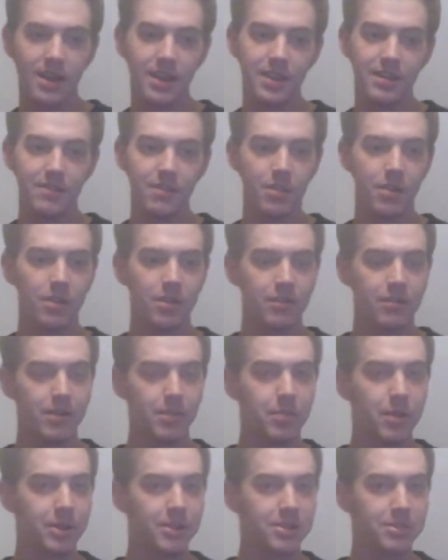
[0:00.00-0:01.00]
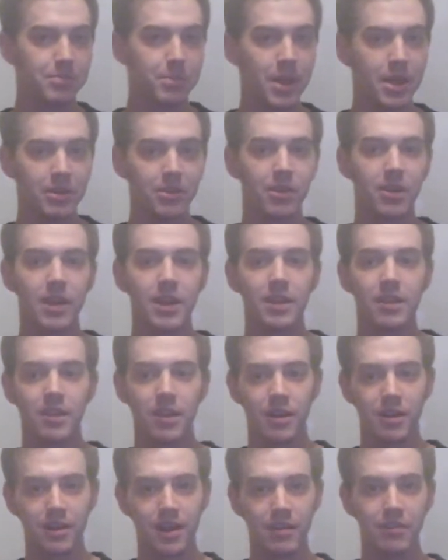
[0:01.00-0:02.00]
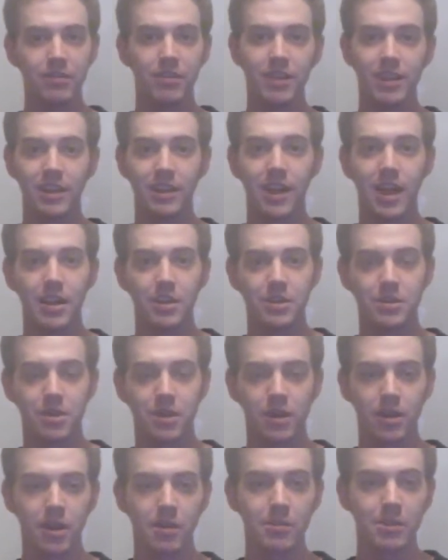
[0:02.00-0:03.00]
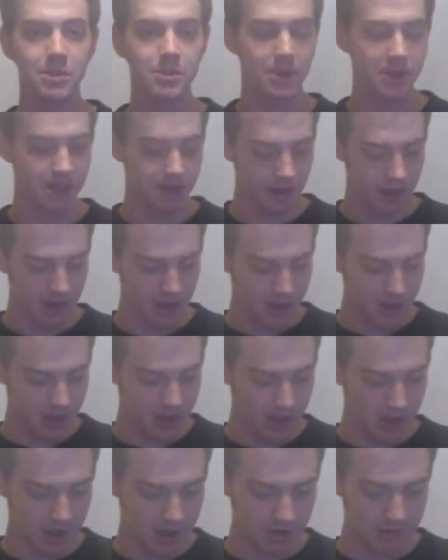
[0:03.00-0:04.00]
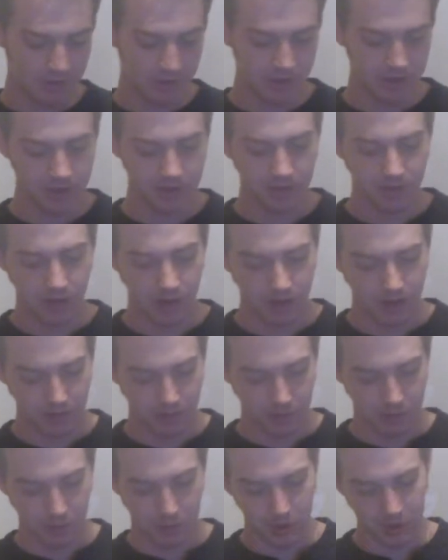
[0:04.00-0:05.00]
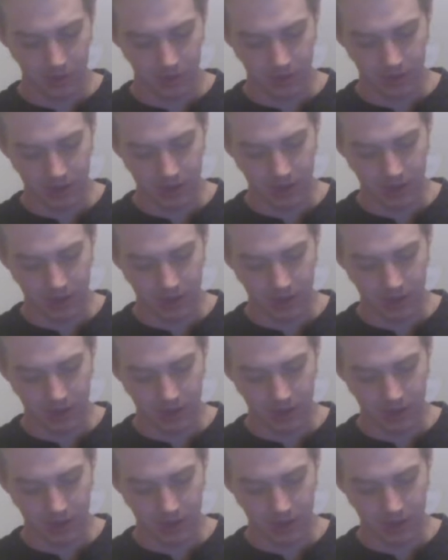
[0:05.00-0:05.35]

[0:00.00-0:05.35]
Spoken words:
Even though the Fitbit's been great, there are definitely a lot of shortcomings with it. First of all, it would be with the